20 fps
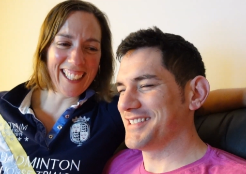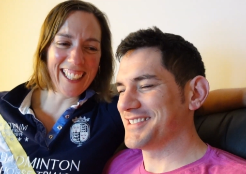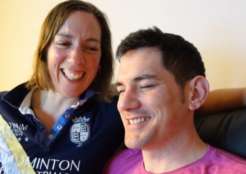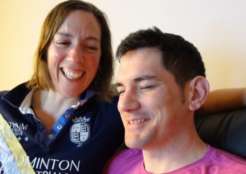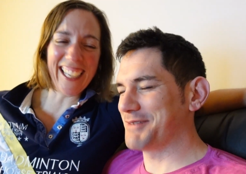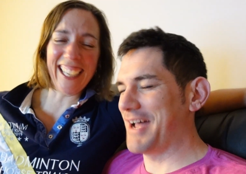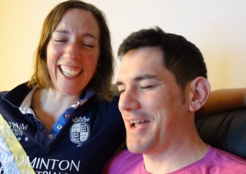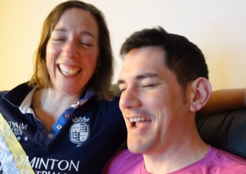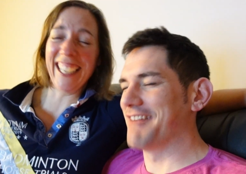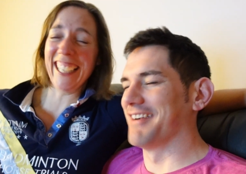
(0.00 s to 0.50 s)

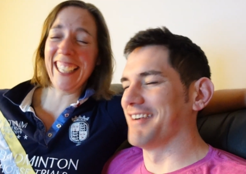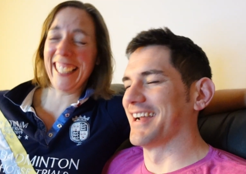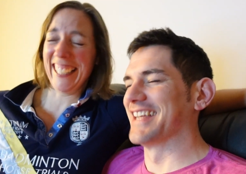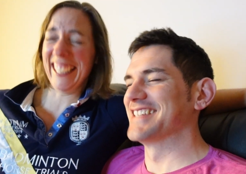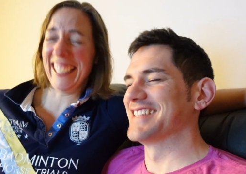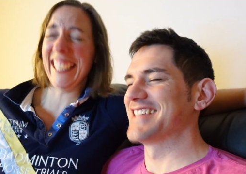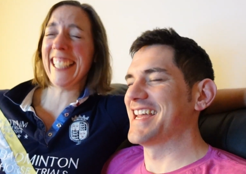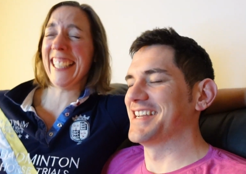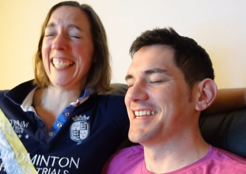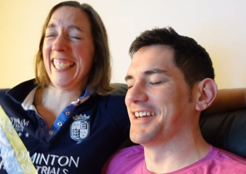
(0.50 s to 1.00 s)
Speaker 1: swearing
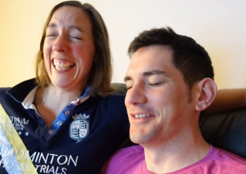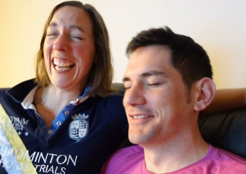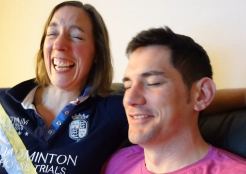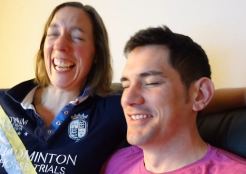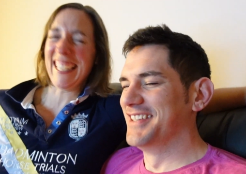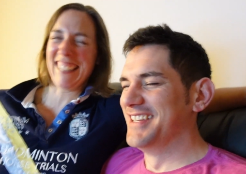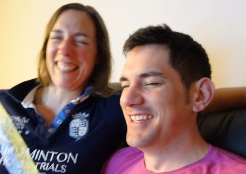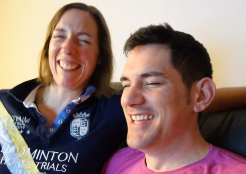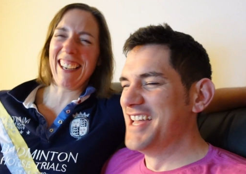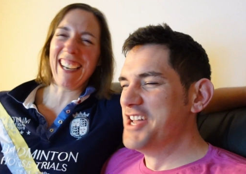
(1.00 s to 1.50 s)
his head off.
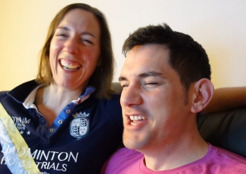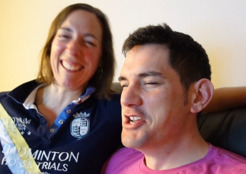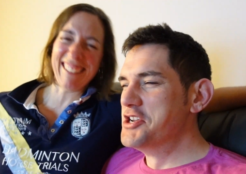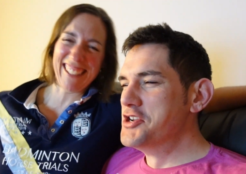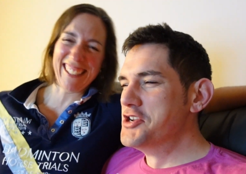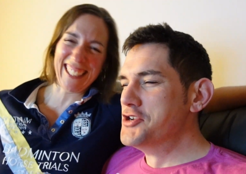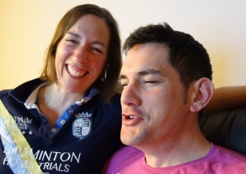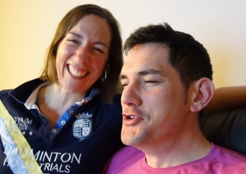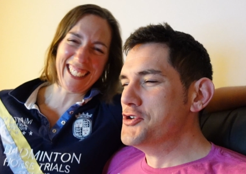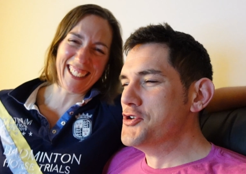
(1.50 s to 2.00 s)
That's what I
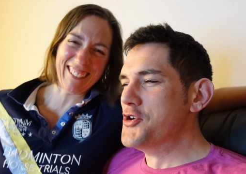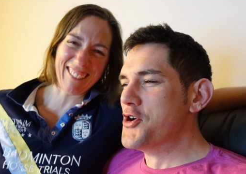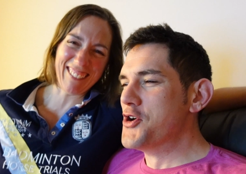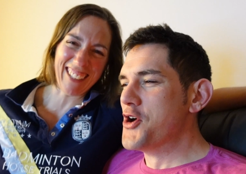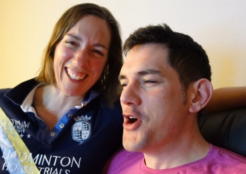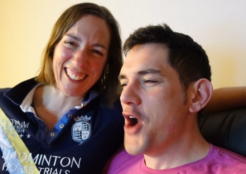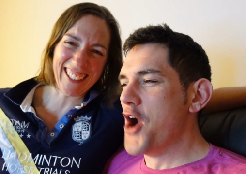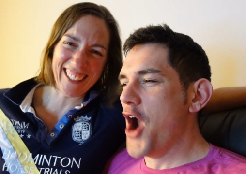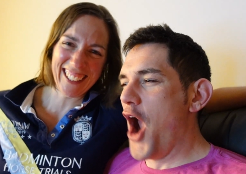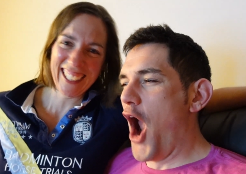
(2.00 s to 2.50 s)
Speaker 2: was thinking about.